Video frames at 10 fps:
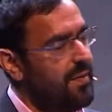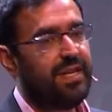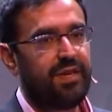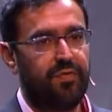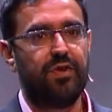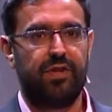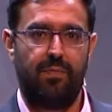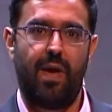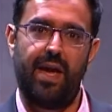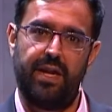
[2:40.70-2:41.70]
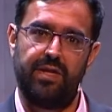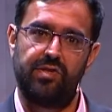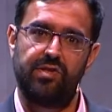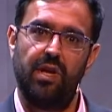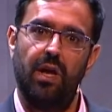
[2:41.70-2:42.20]
different
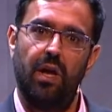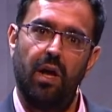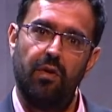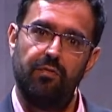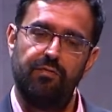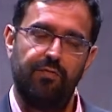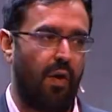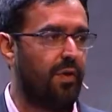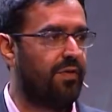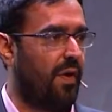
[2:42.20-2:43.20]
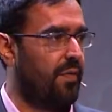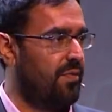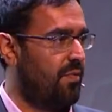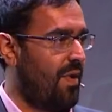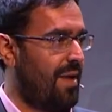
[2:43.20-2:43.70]
domains, very, very
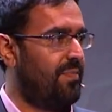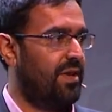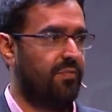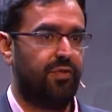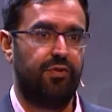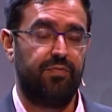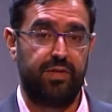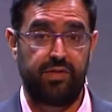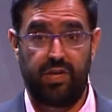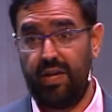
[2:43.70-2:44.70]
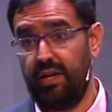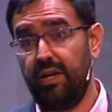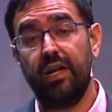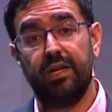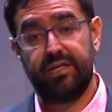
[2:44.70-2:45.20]
rapid improvements in
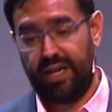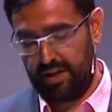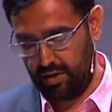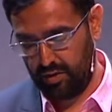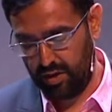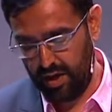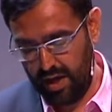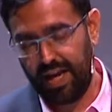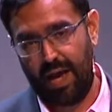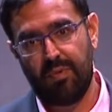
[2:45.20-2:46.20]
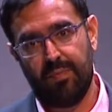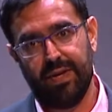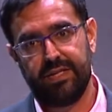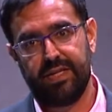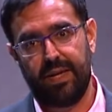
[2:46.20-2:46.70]
technical
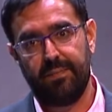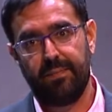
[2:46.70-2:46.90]
capability.